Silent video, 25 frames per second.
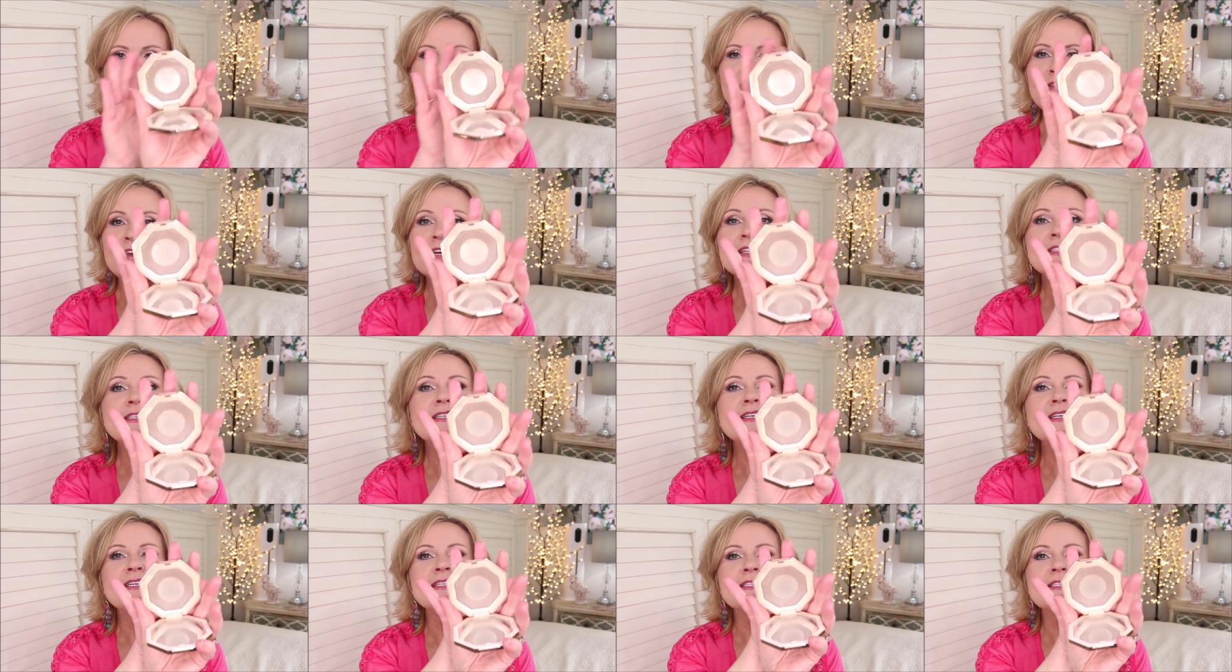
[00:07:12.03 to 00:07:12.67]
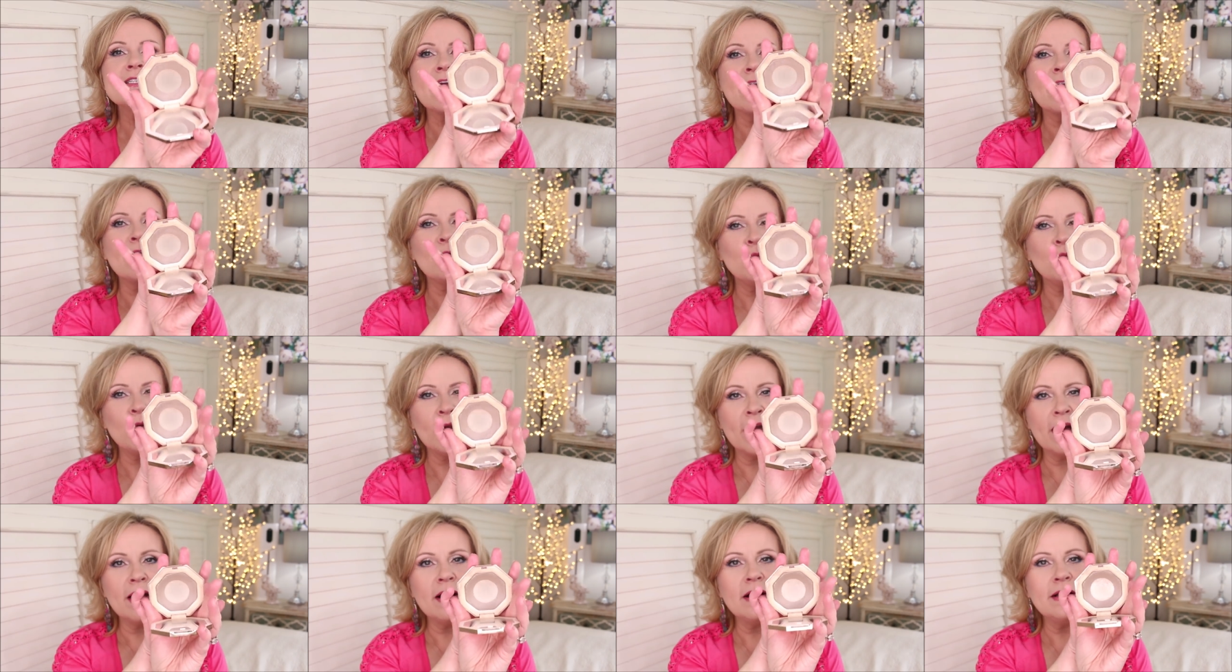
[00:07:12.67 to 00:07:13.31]
This is a
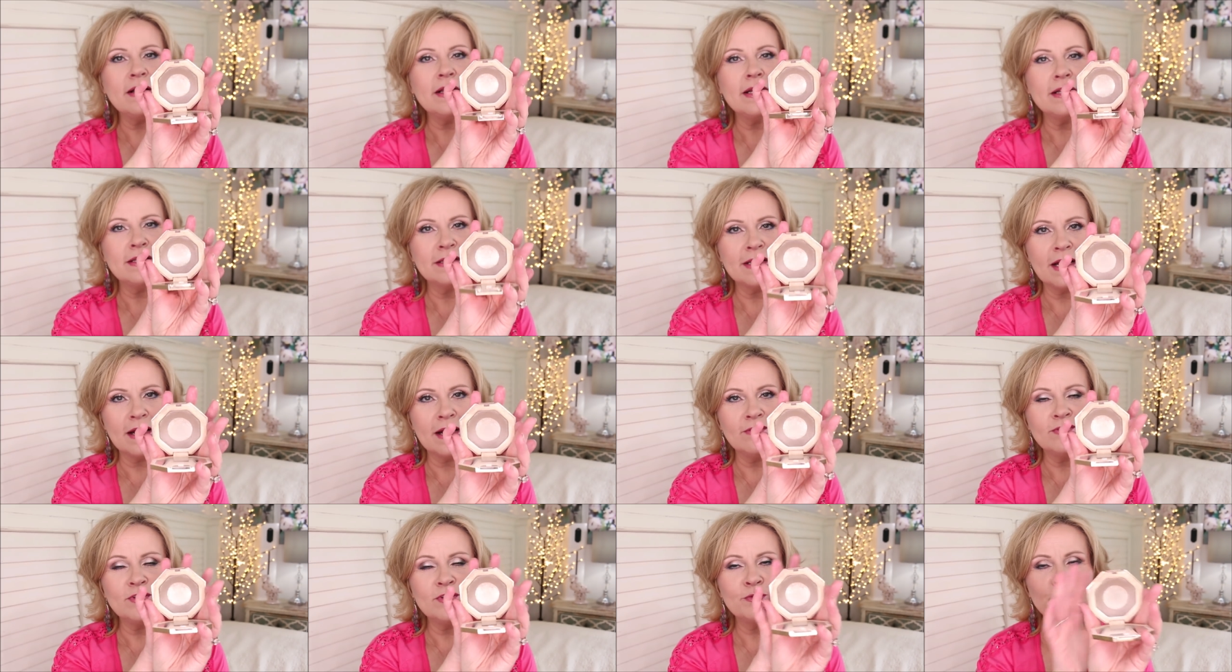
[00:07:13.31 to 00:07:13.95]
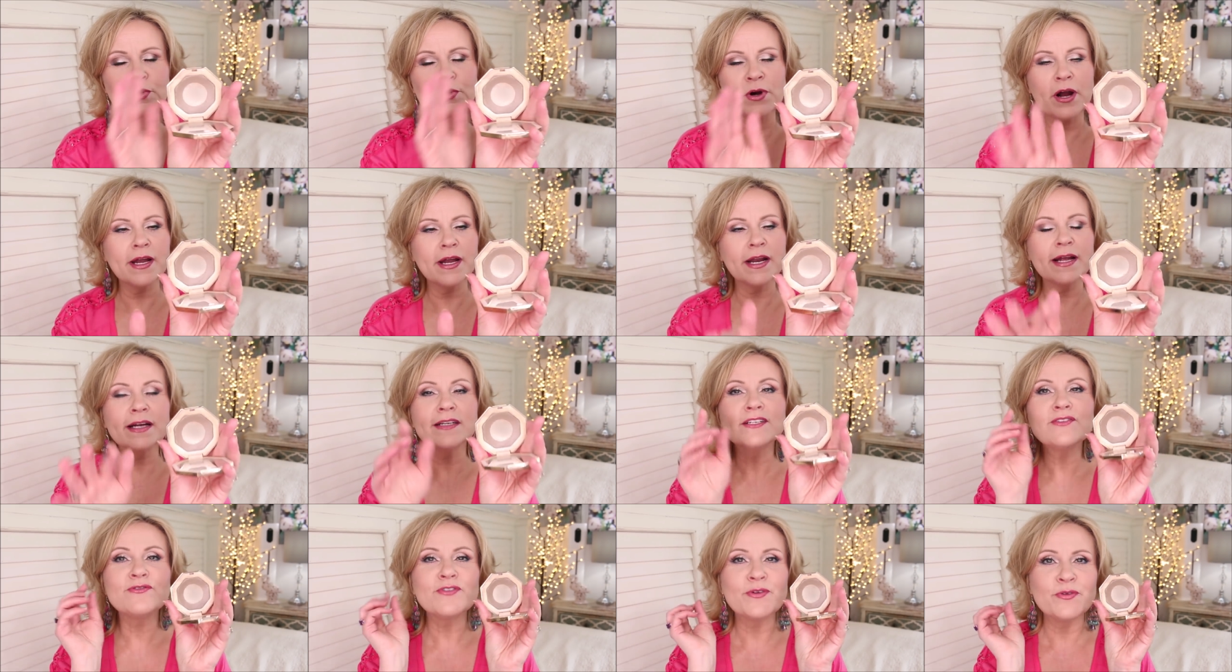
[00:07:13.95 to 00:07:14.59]
well-loved
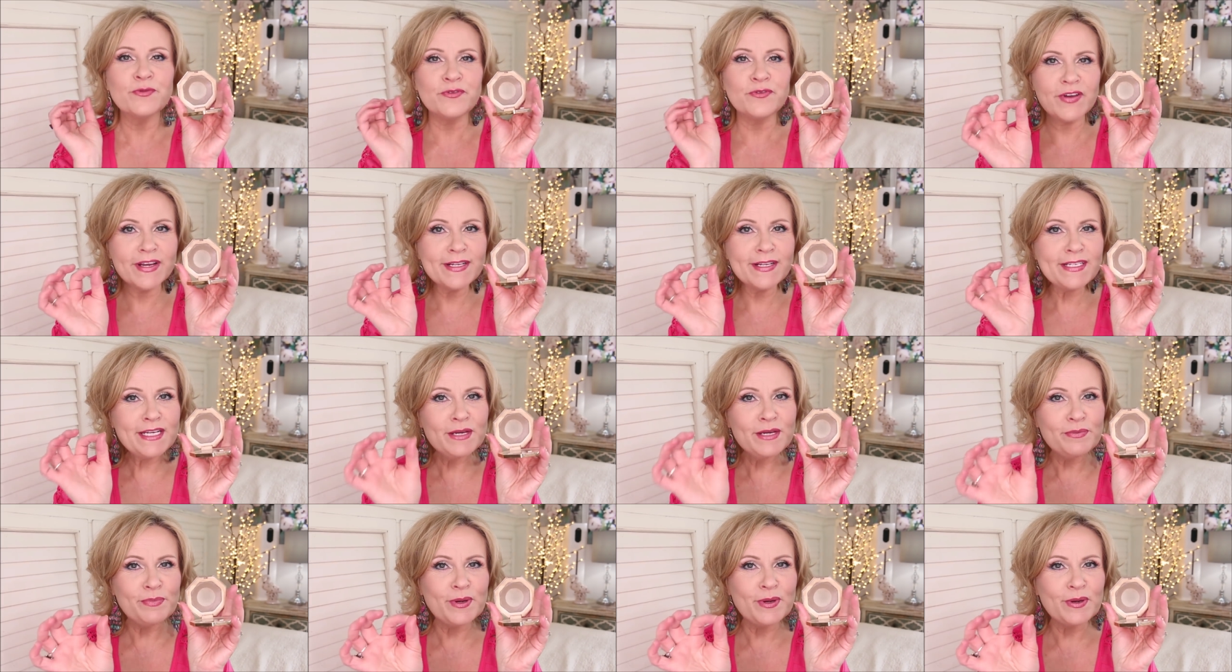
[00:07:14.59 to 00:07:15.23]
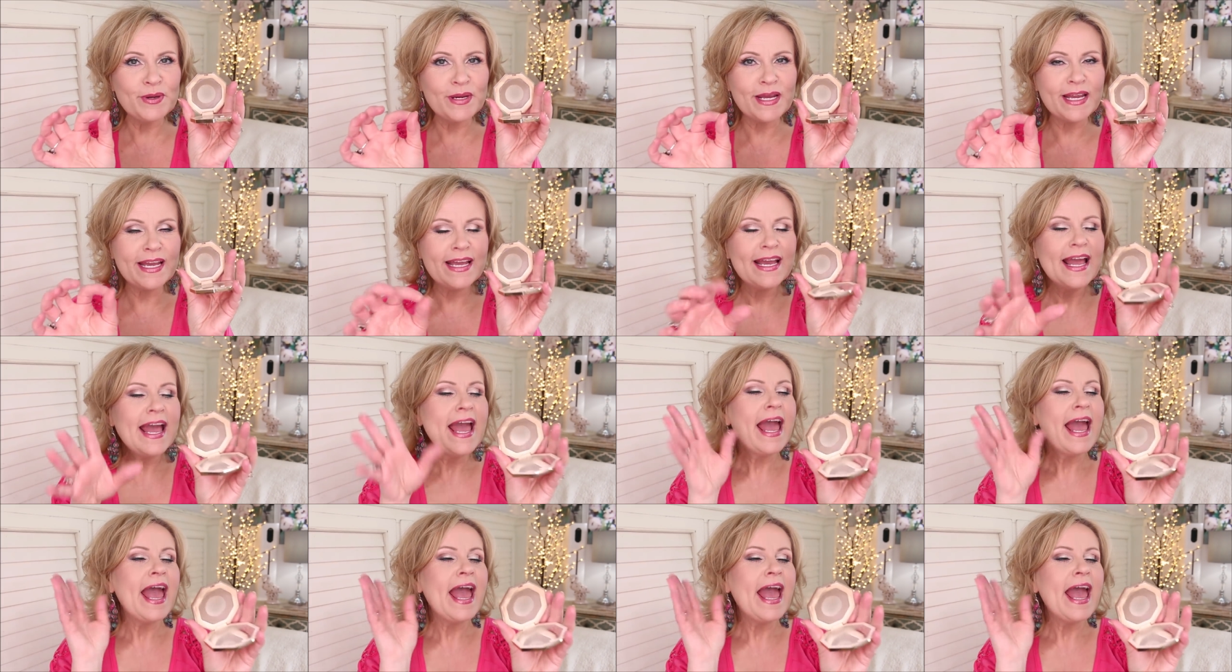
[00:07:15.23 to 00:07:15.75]
product from Fenty Beauty,